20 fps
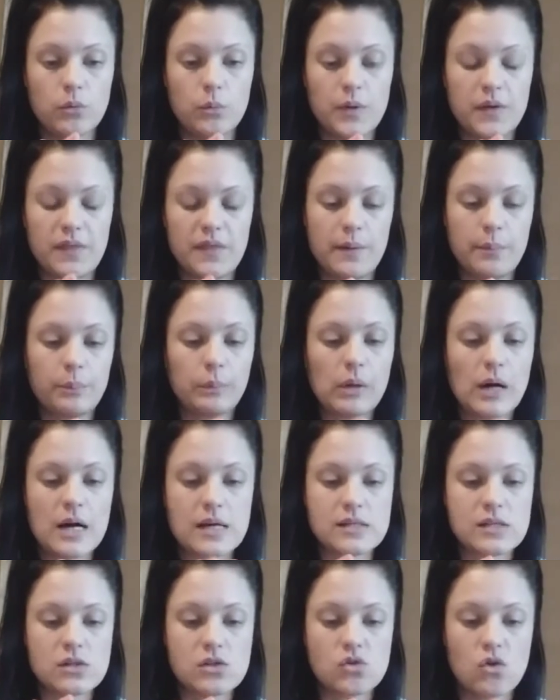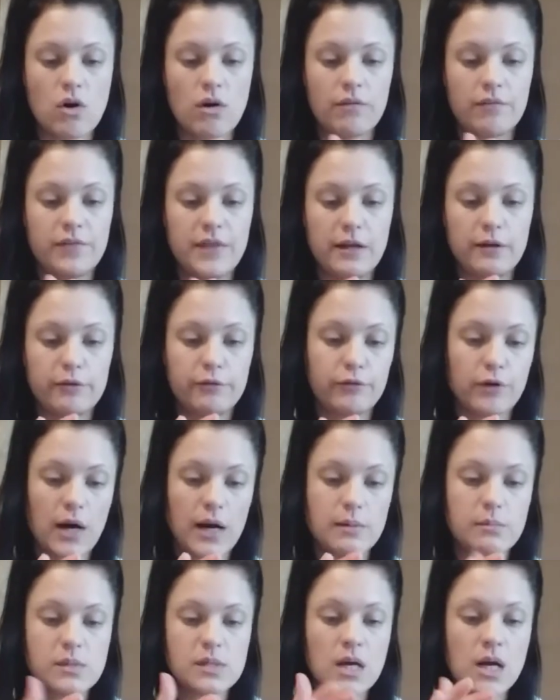with their prices of their
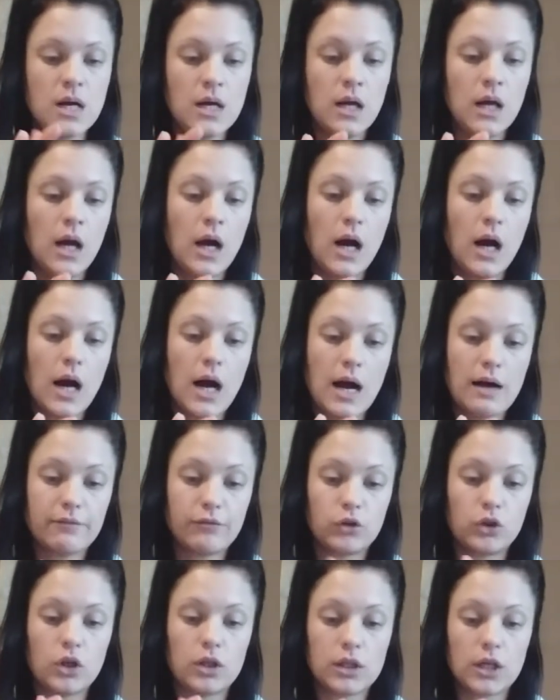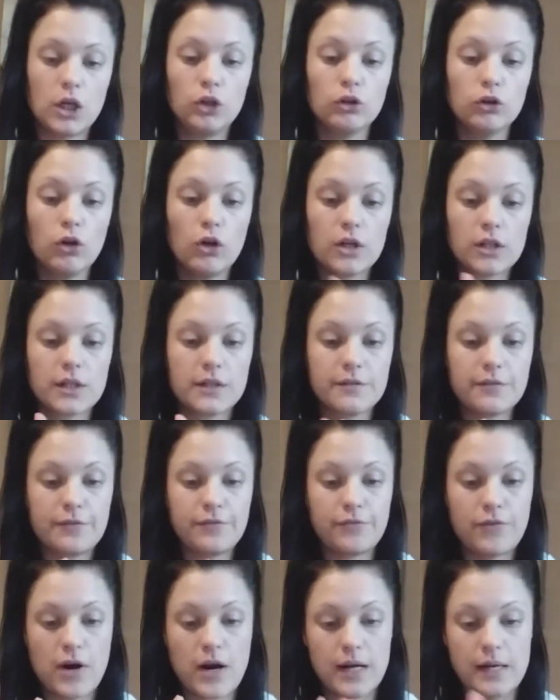frames. I've got a lot of
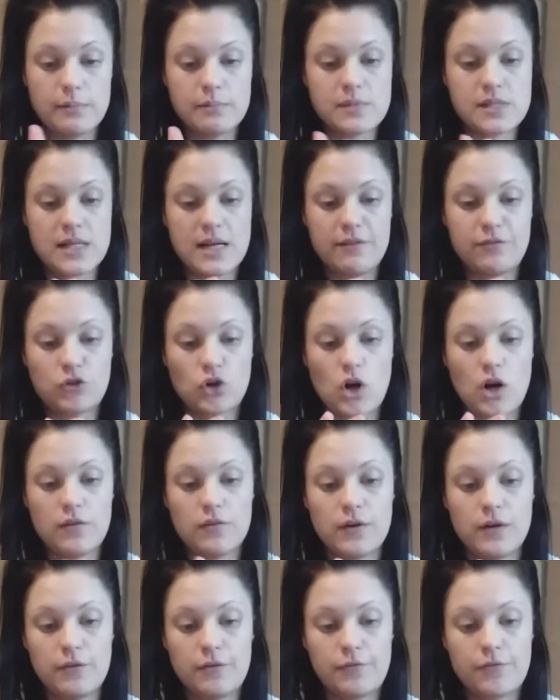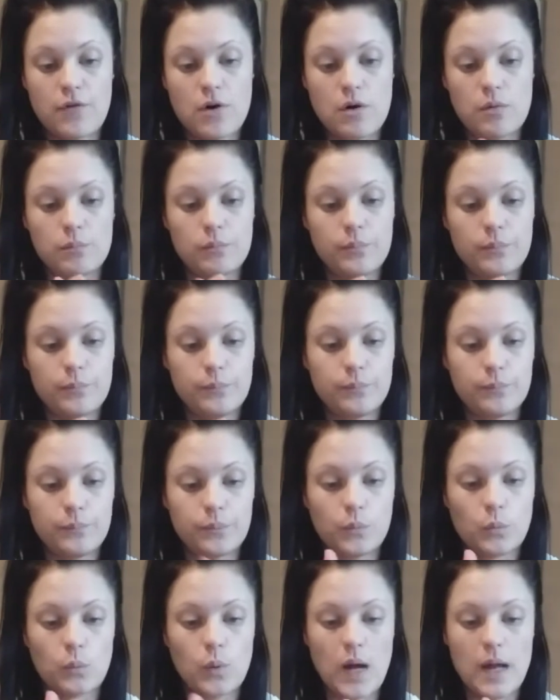frames left over from
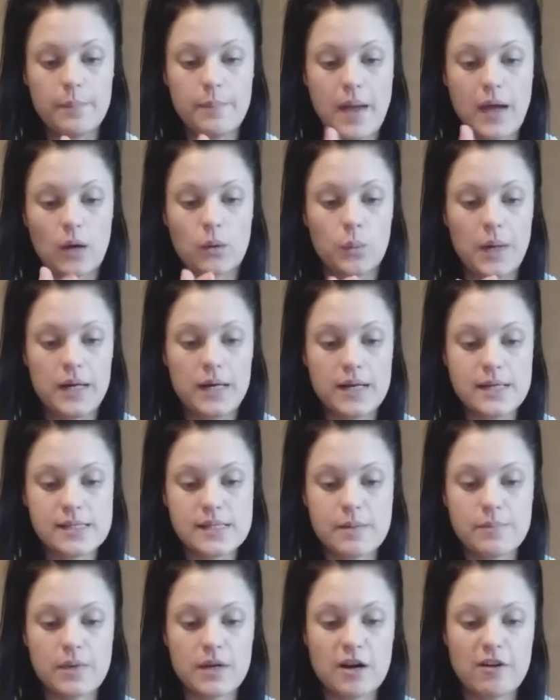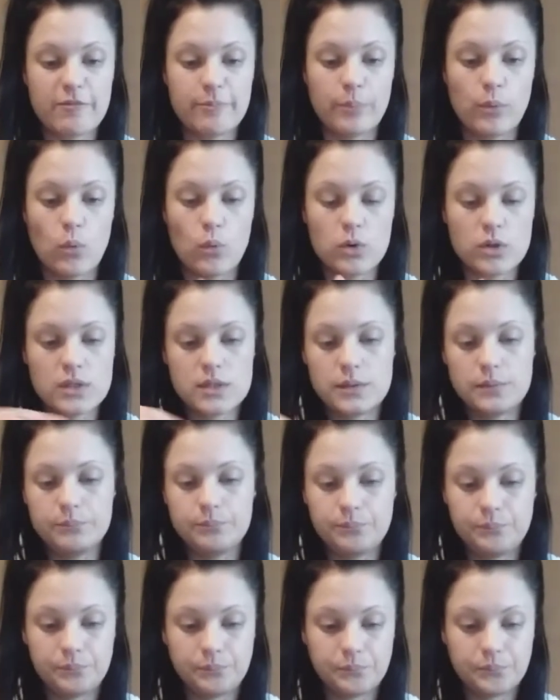way back when, and some that I've bought
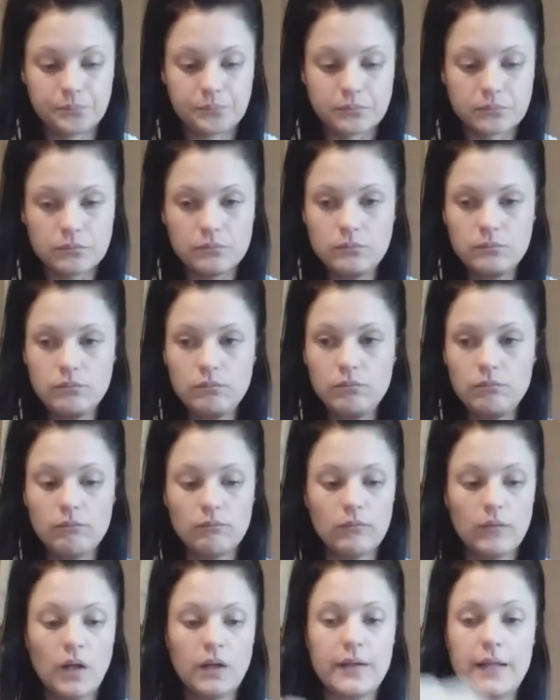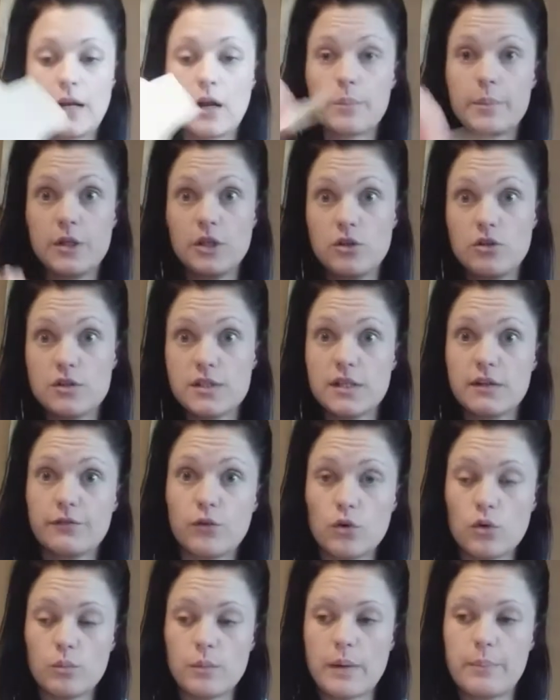that I'll be using
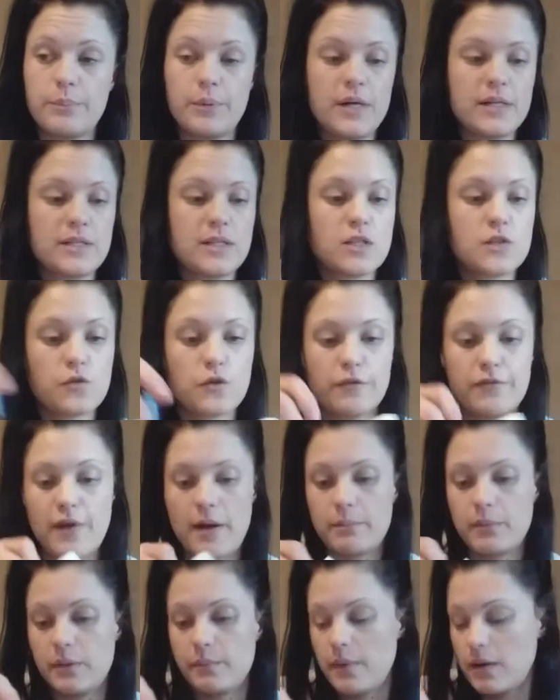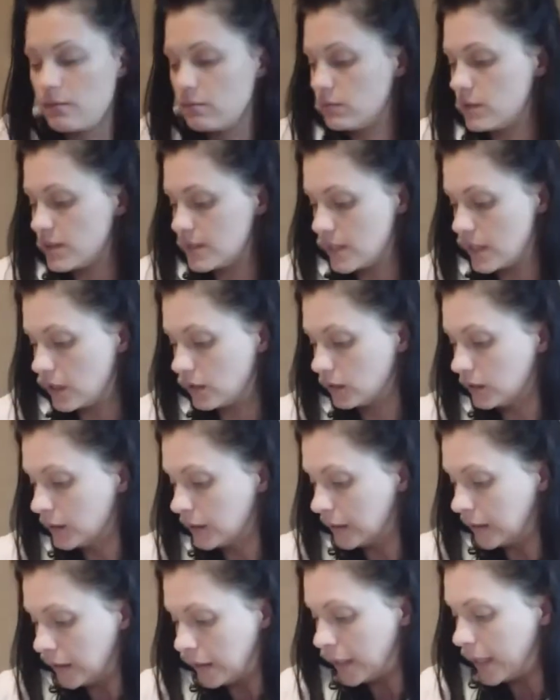for all my presents for family members now.
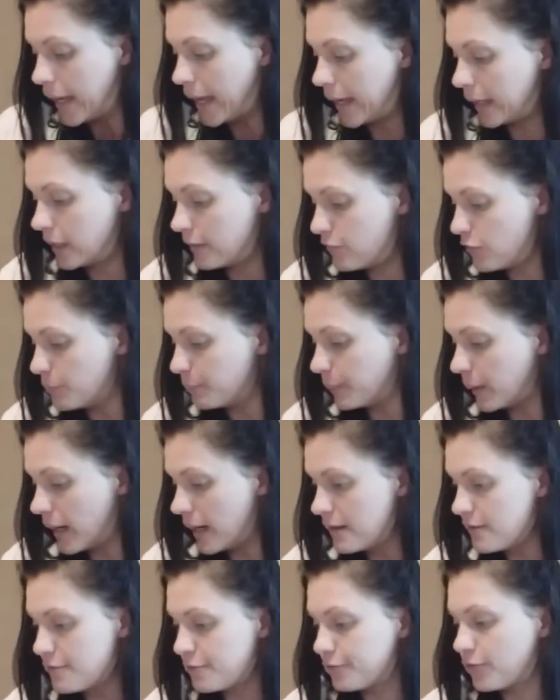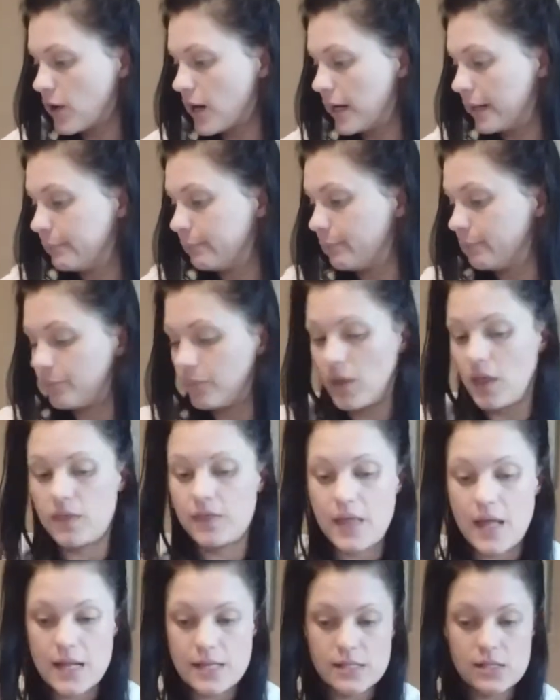And if you buy a frame
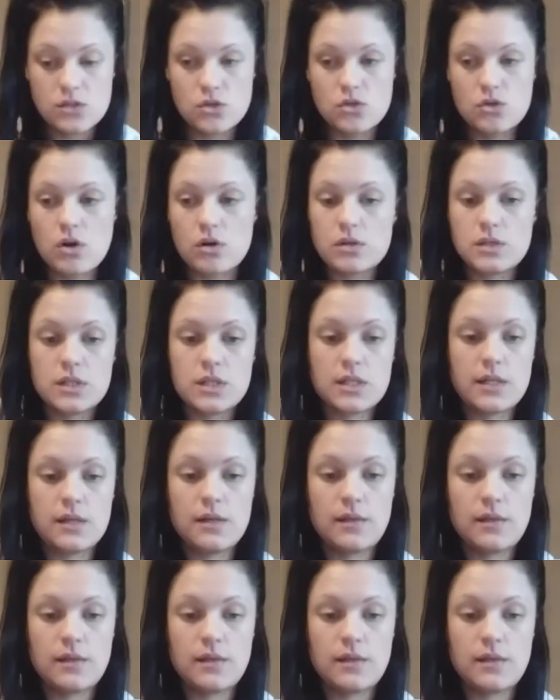that's not